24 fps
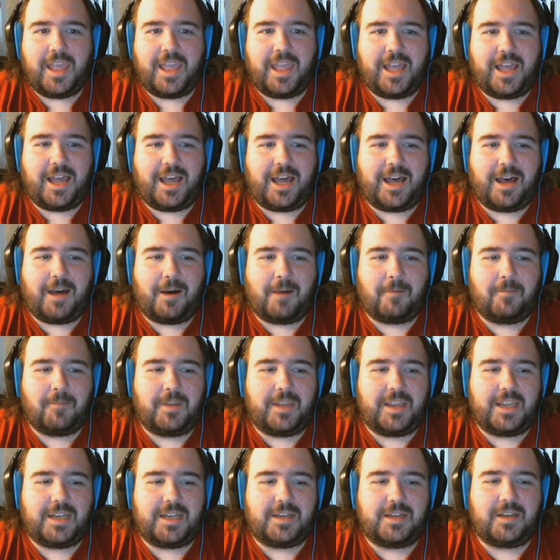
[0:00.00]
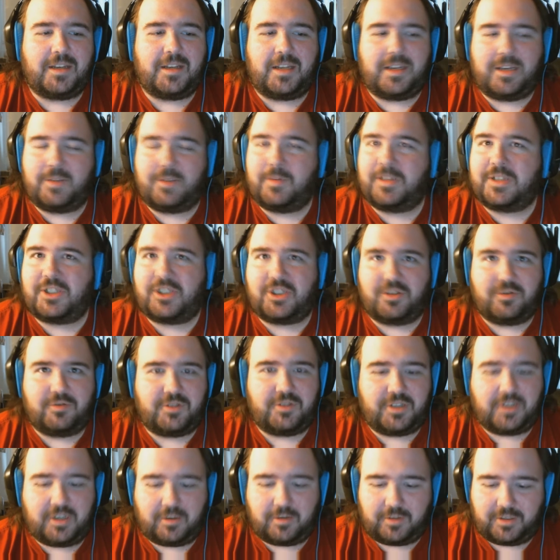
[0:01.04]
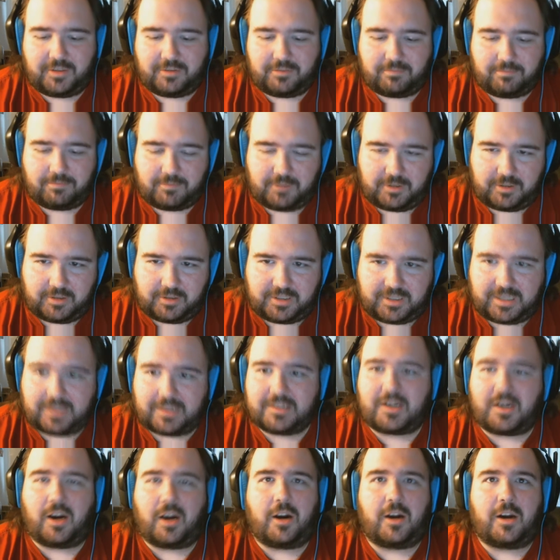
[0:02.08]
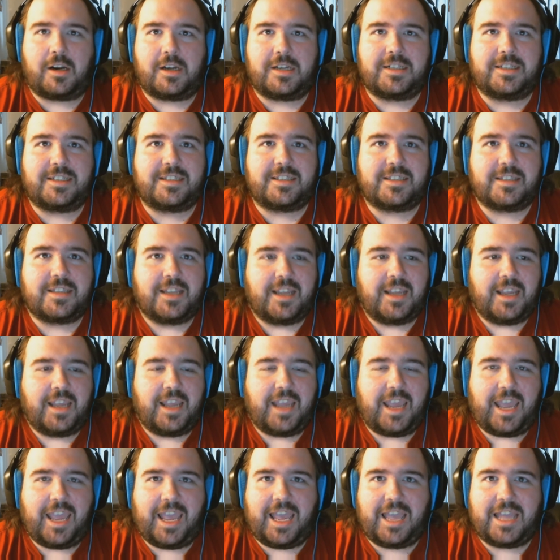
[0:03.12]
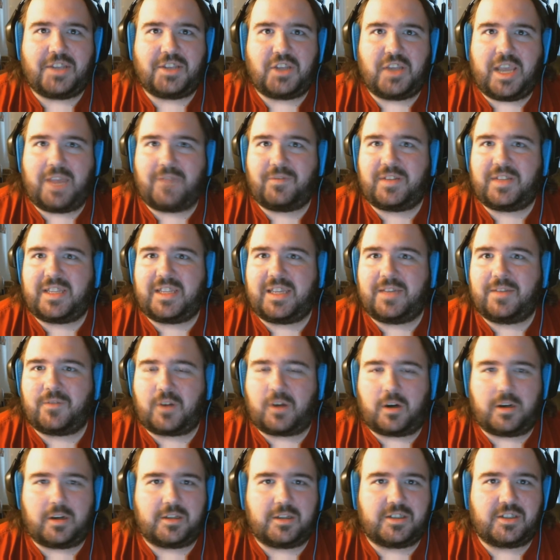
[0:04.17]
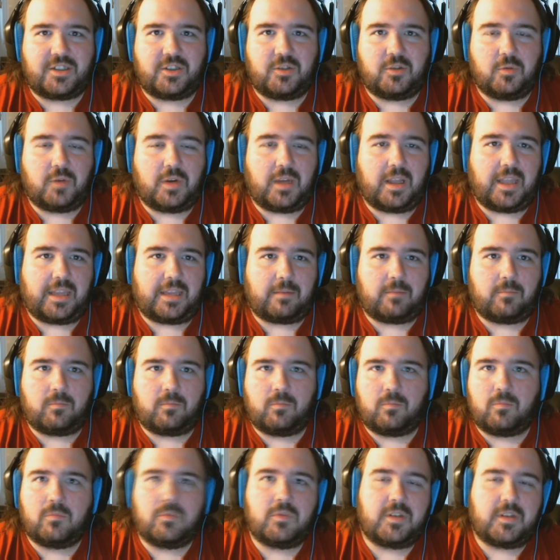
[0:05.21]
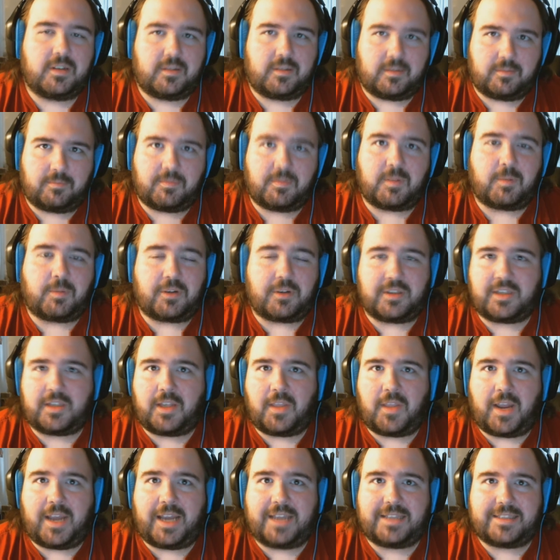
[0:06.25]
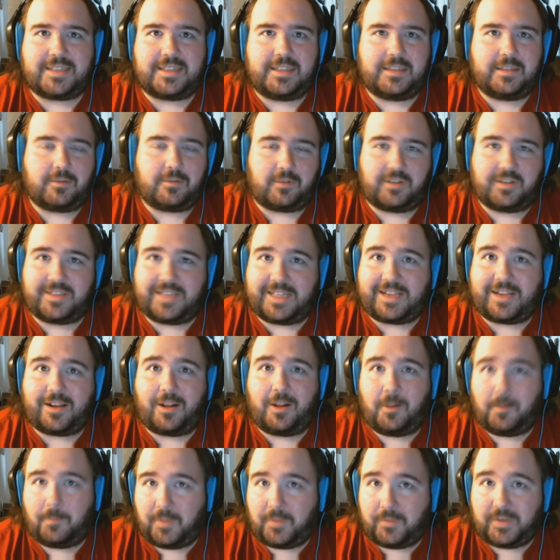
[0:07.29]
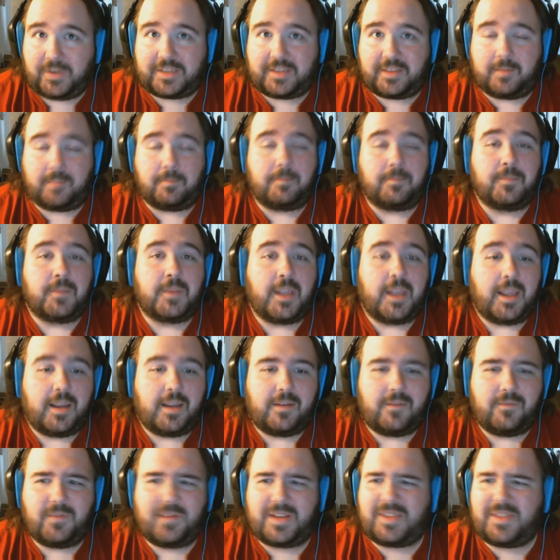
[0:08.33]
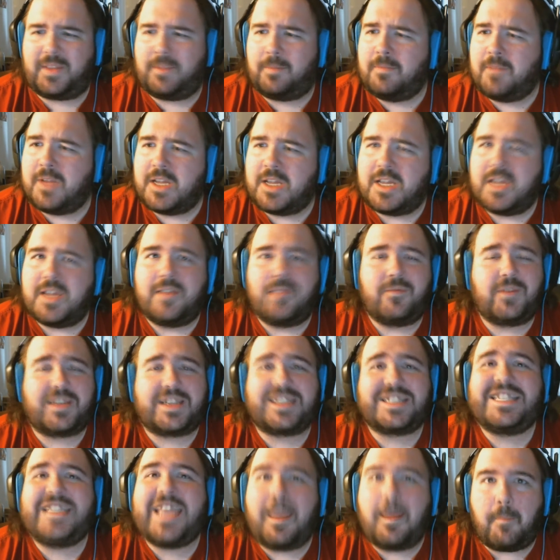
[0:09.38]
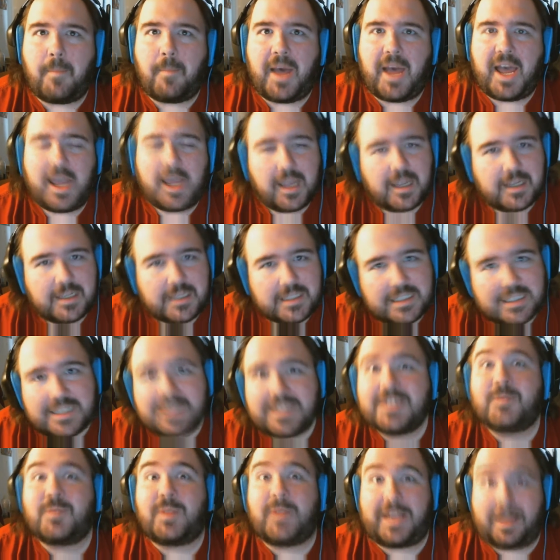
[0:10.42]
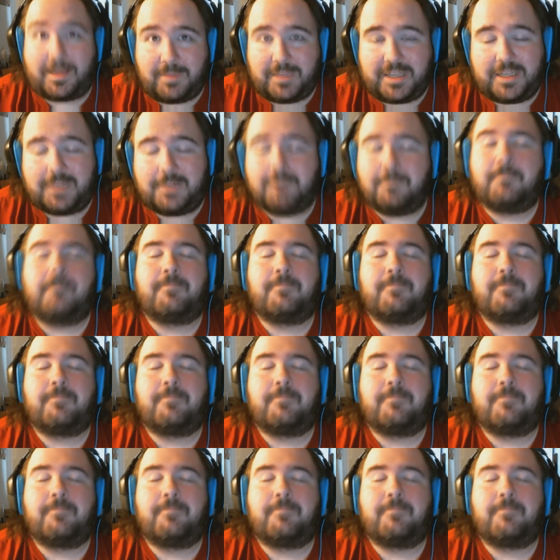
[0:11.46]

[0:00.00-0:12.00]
um, and in which you you know your your dealt cards, and you have to give cards to uh, like the, the the person in the hot seat, or as they call them, the victim, victim, victim, is what I mean.